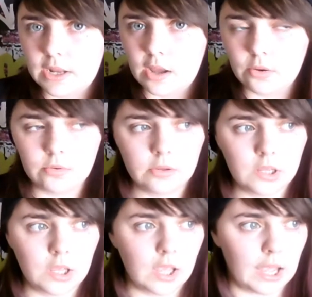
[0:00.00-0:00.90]
now.
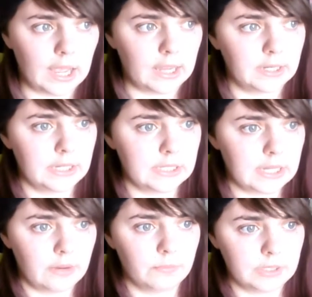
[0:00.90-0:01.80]
And it's
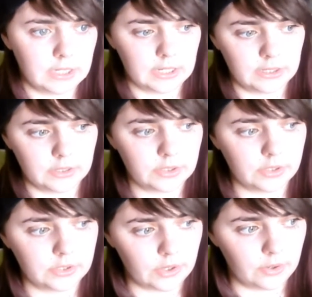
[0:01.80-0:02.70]
getting ridiculous.
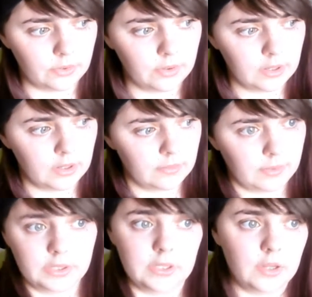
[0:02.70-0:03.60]
So,
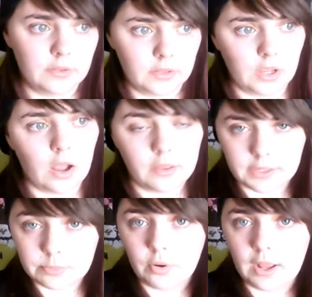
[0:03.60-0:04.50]
because the guy
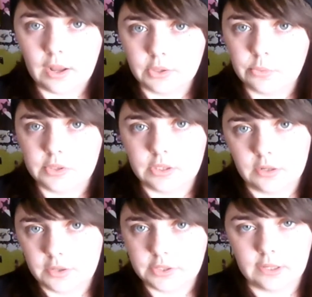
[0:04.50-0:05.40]
that's bought a house wants
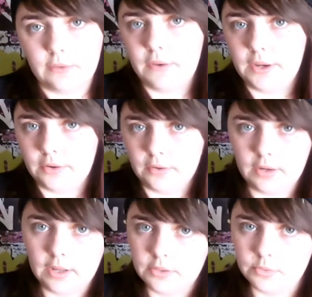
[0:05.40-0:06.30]
another survey done on
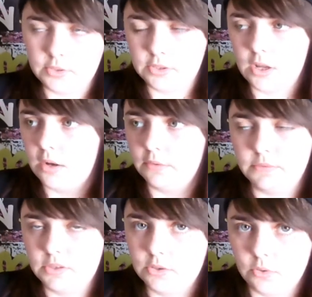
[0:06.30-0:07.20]
the house, which is kind of
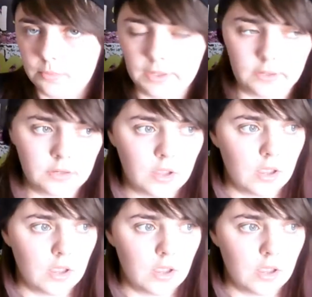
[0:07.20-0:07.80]
stupid.